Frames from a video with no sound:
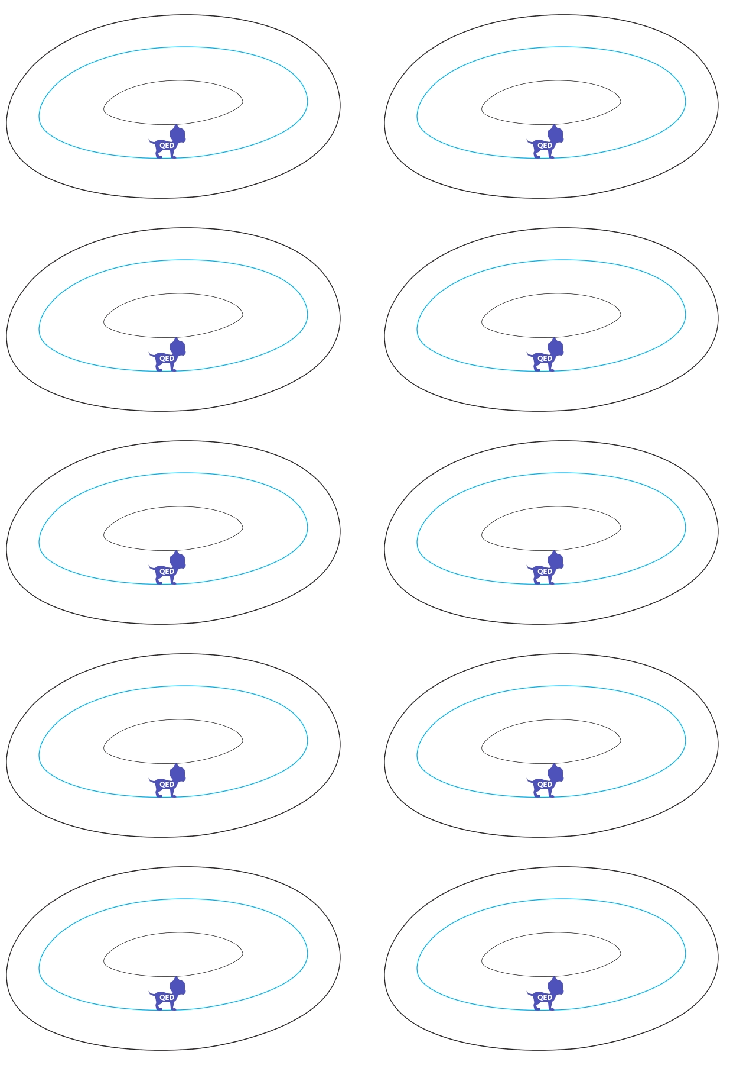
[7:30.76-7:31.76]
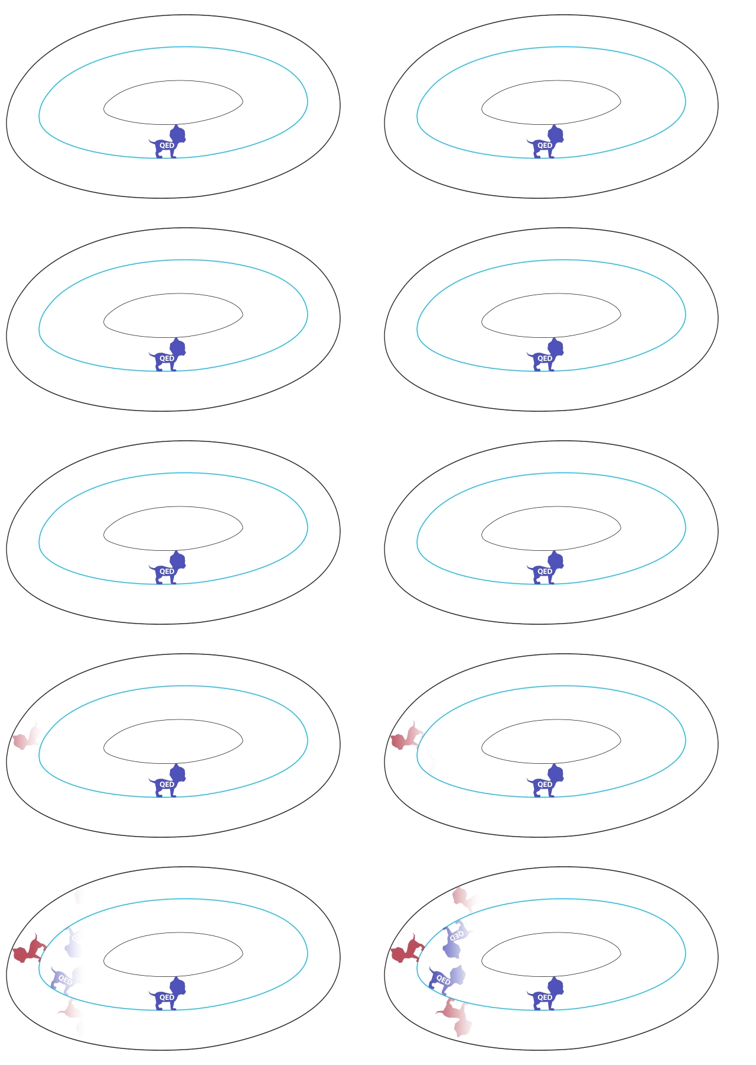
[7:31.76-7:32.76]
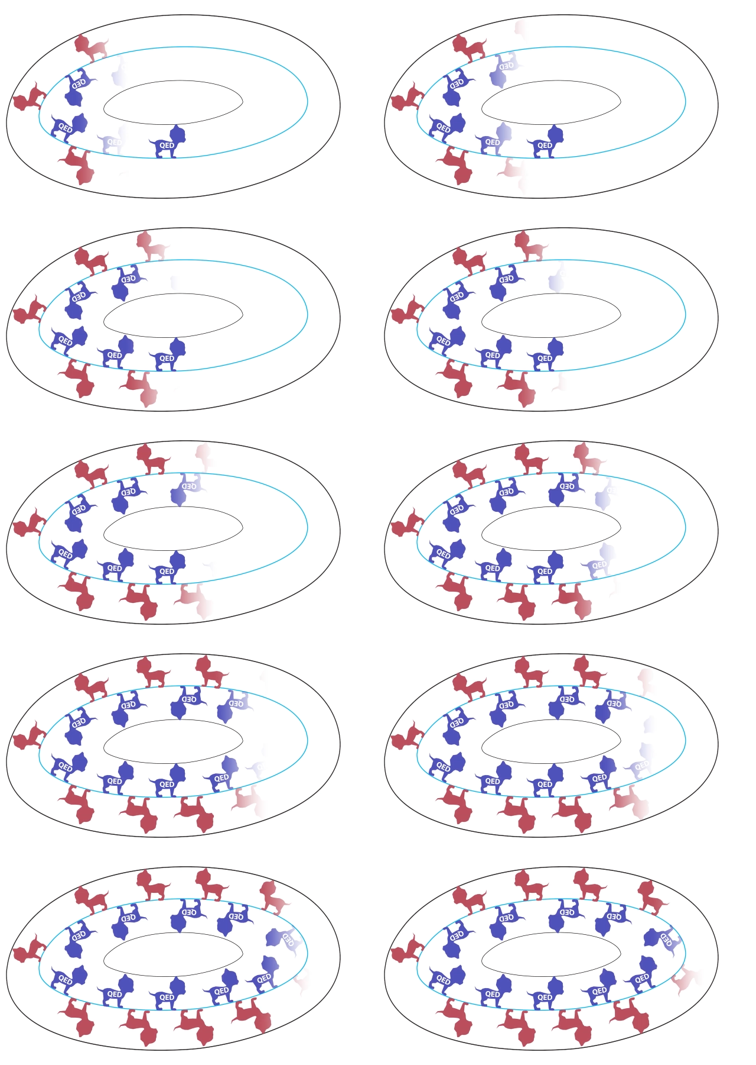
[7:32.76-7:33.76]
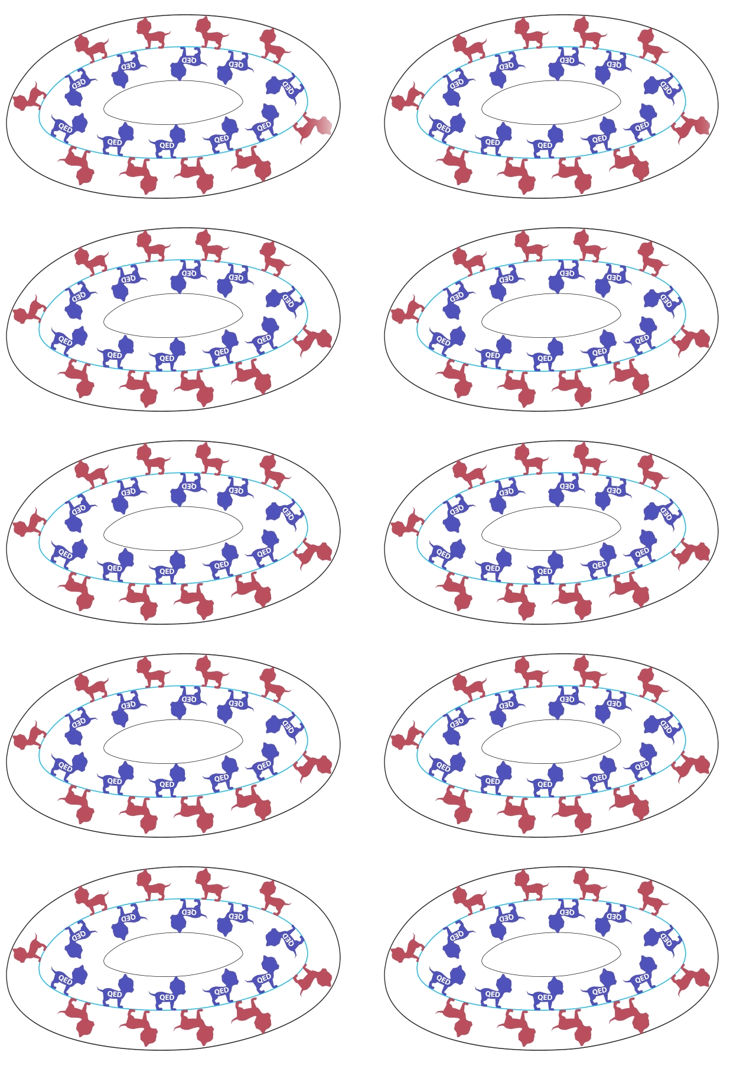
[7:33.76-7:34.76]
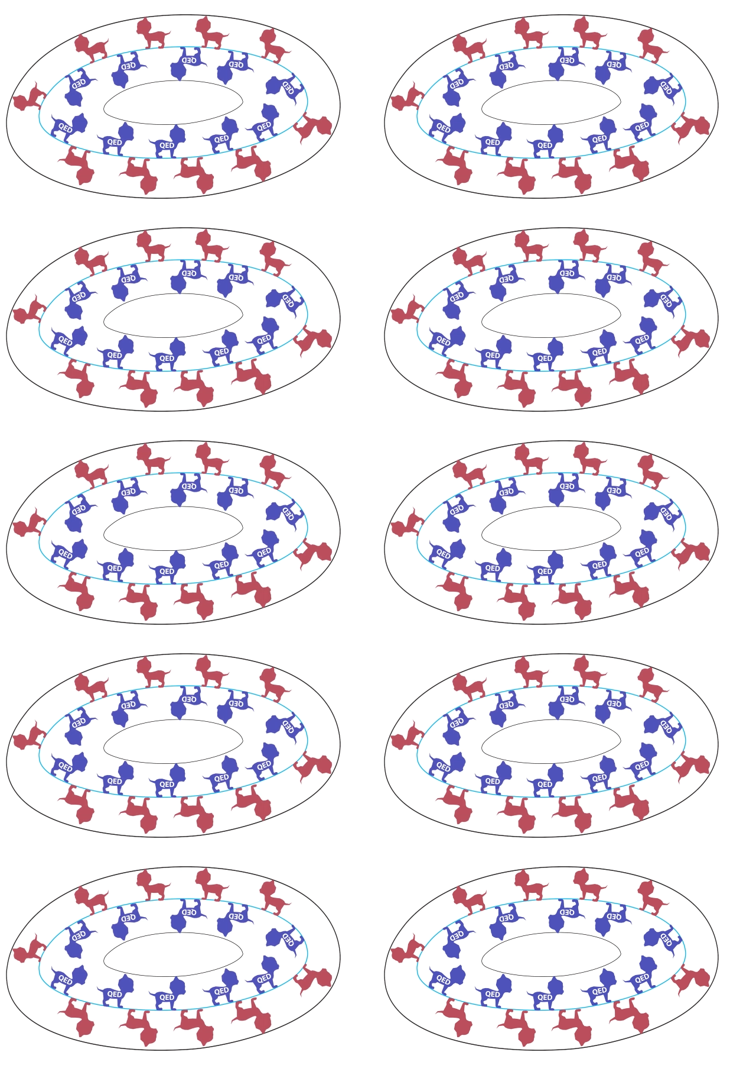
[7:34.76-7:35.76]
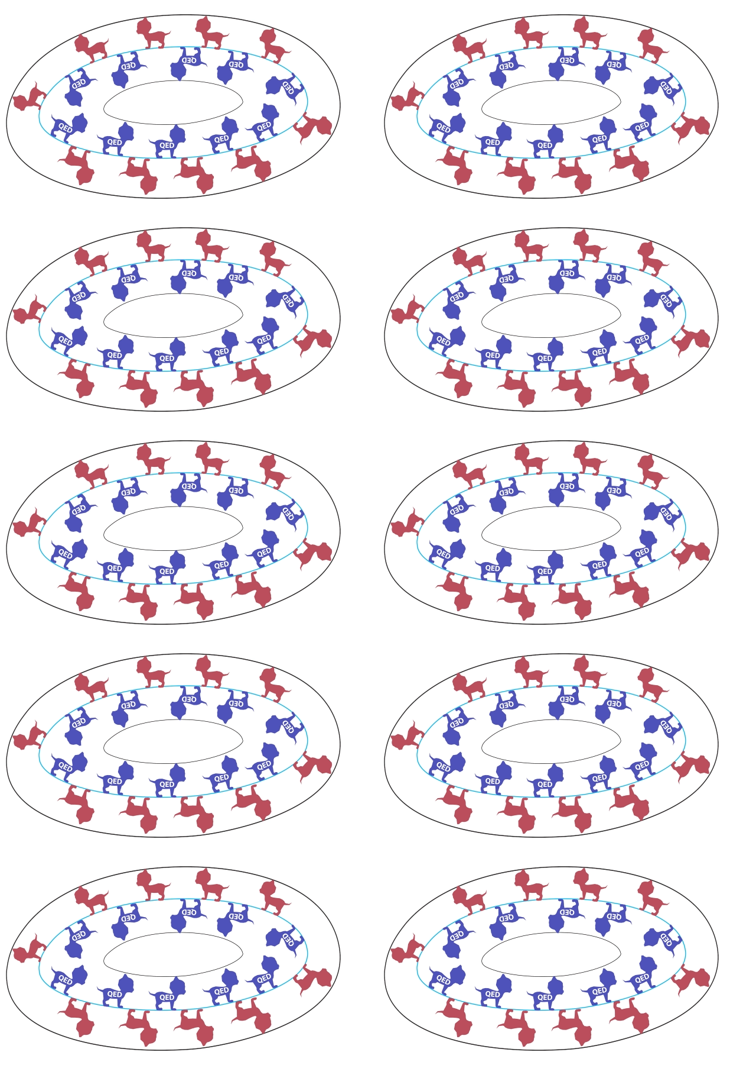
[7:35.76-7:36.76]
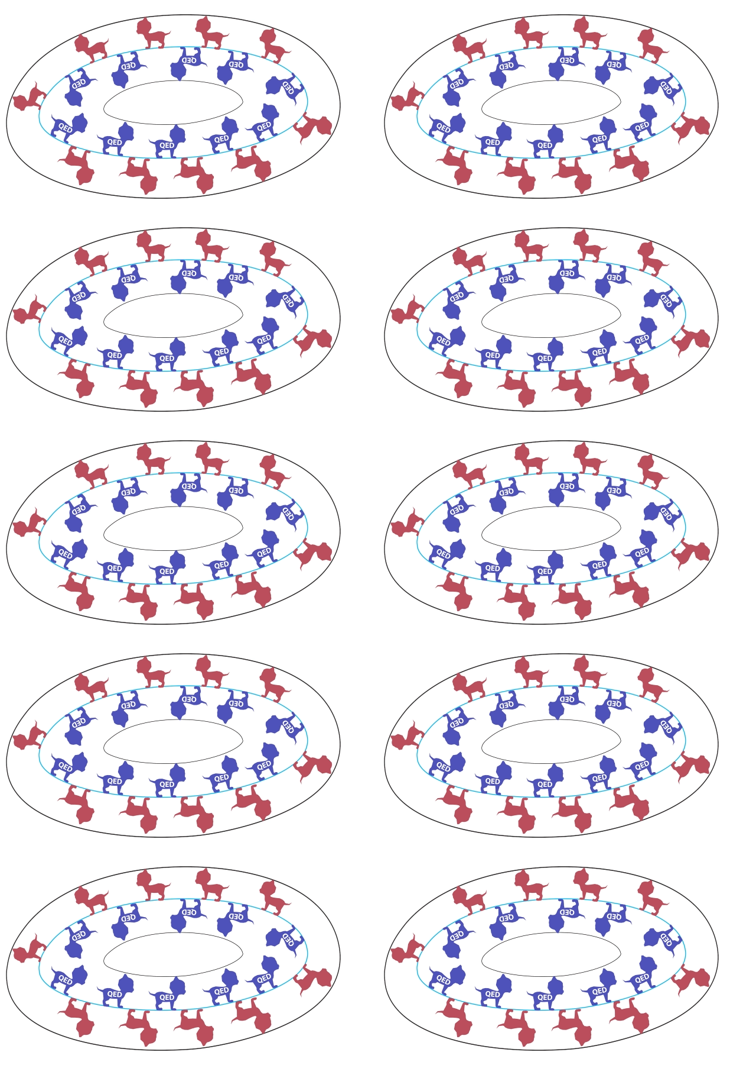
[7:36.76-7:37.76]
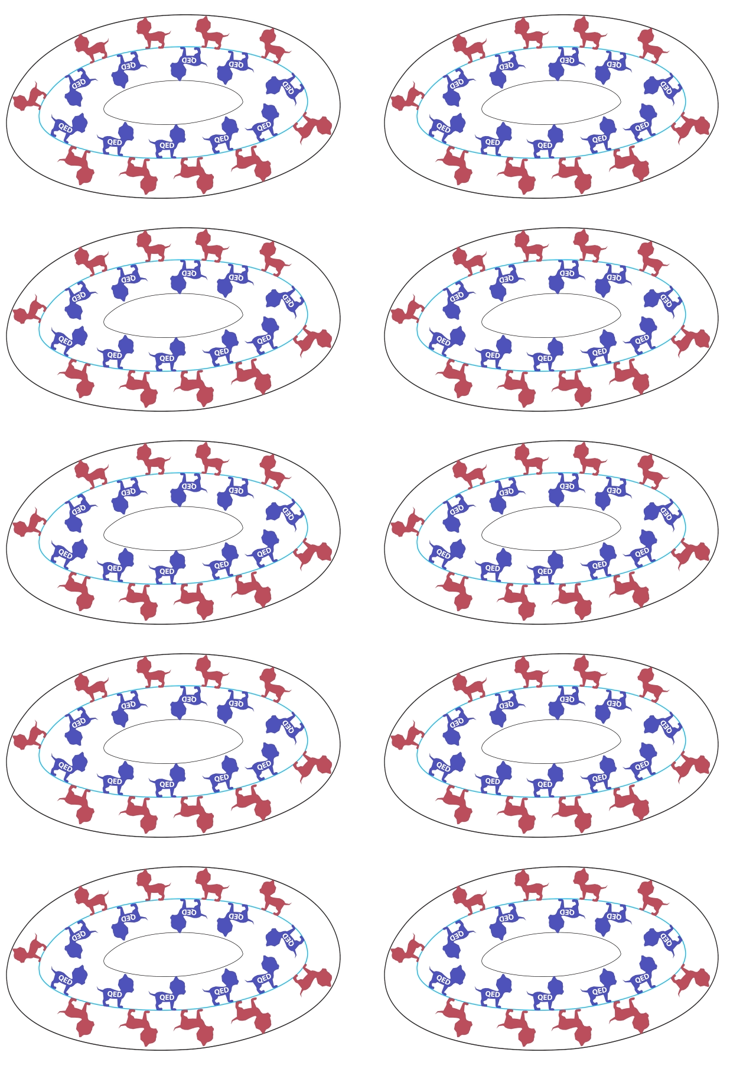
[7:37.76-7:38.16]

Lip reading: (no speaker visible)